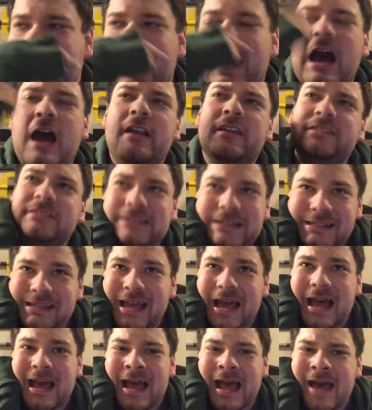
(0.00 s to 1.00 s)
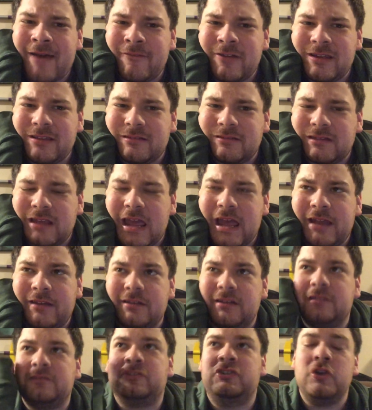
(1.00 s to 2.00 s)
honestly, yeah,
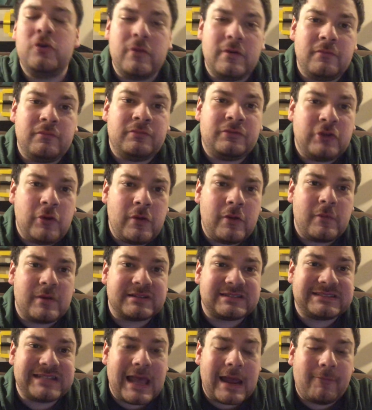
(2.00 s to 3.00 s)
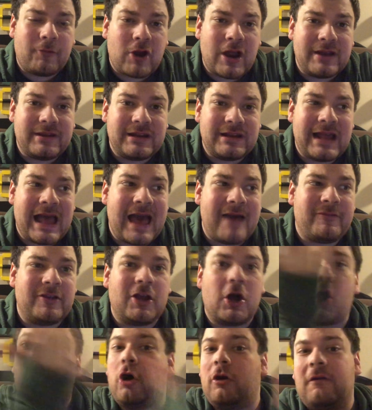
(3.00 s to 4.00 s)
doing what Samurai did, having
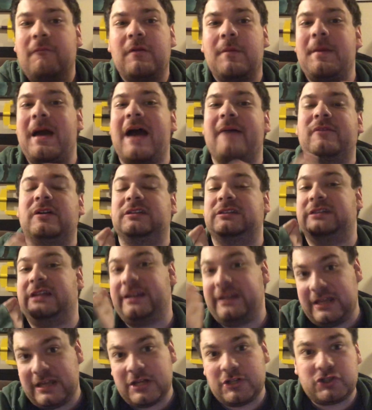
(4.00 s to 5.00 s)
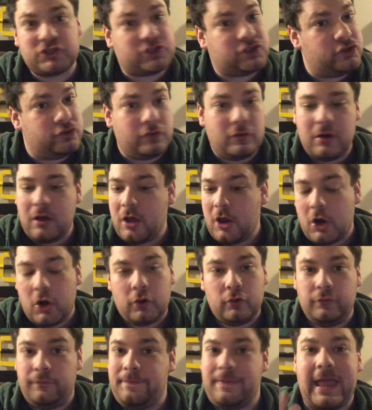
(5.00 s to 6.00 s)
all of them have a lineage to
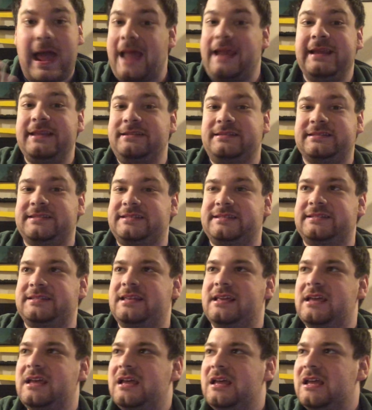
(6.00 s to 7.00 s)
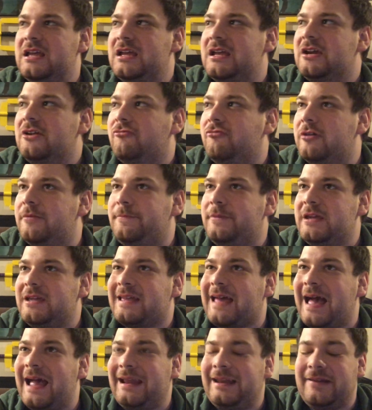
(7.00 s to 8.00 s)
Knights would be
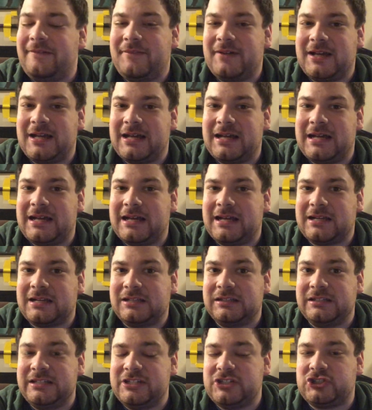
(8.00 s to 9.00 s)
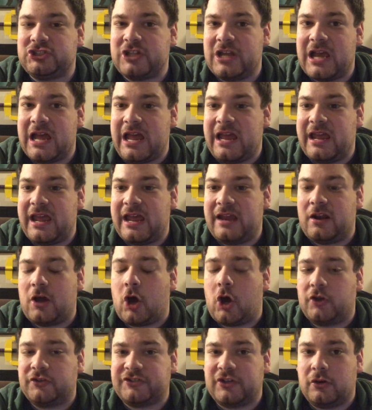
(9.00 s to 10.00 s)
kind of a cliche, and
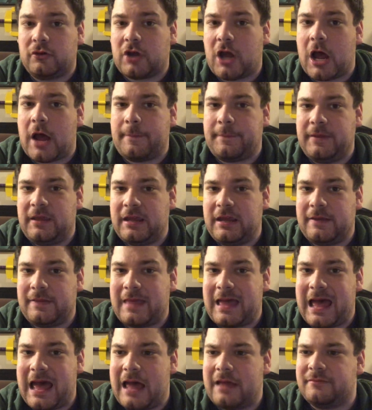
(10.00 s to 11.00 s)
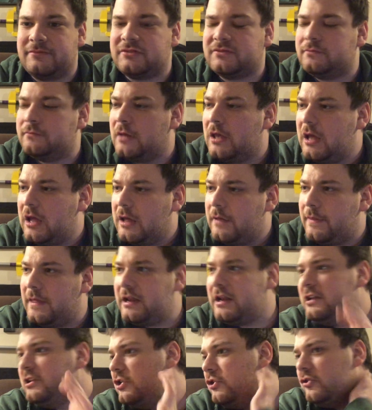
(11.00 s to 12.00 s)
also copying that. They
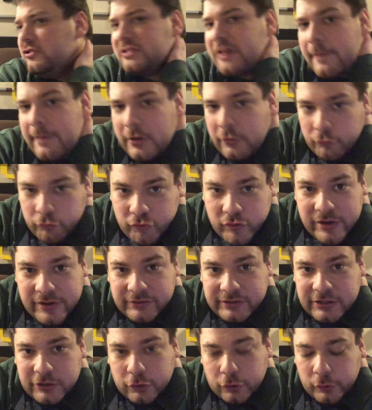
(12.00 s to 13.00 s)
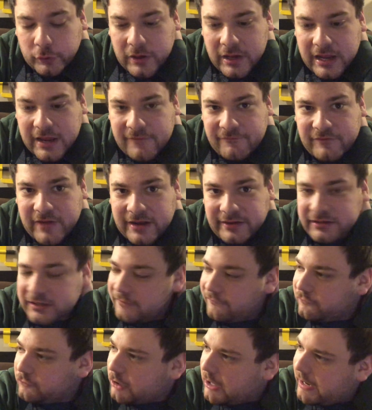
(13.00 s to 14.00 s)
need to do something really
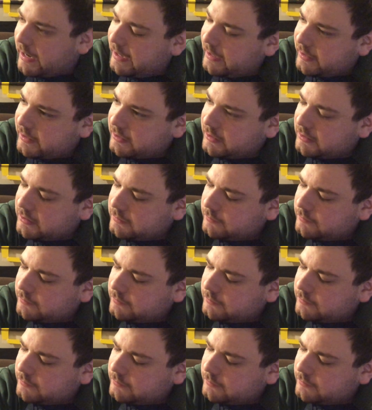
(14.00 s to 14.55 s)
inventive, like